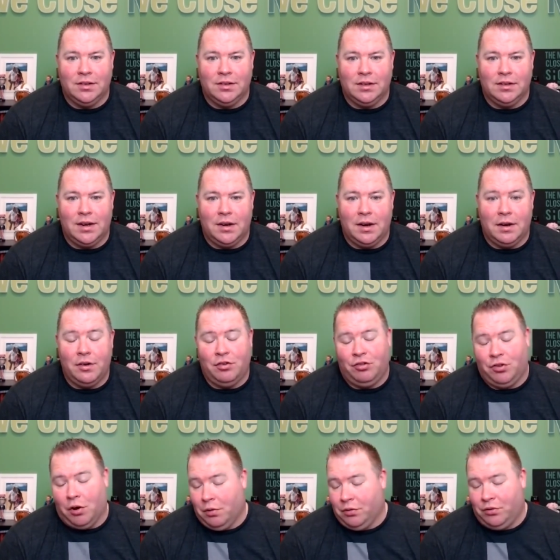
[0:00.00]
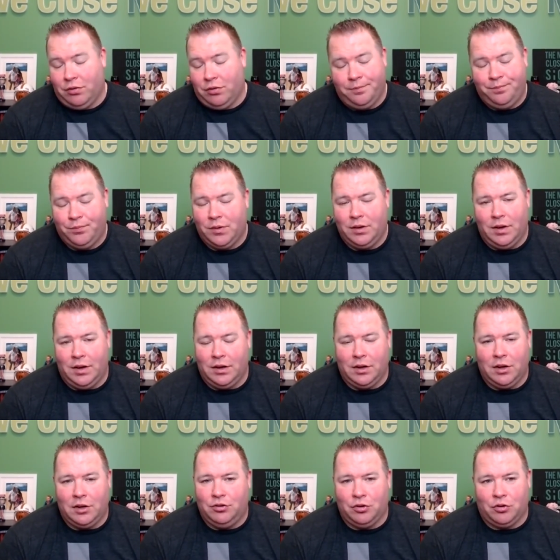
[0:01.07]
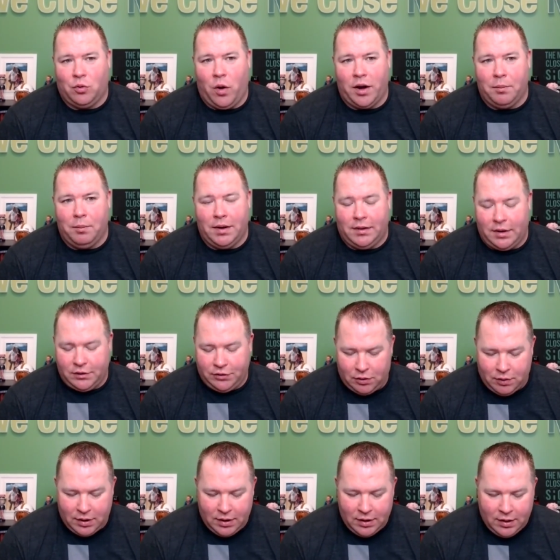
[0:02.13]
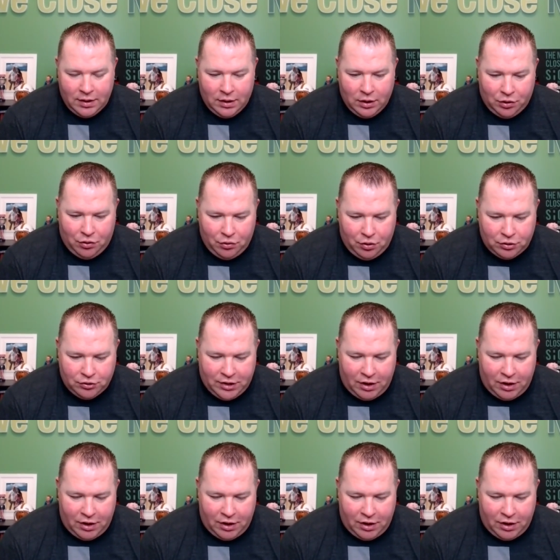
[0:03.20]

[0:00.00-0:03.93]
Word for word: And it, it shows, uh, it shows quite a bit there. So kudos to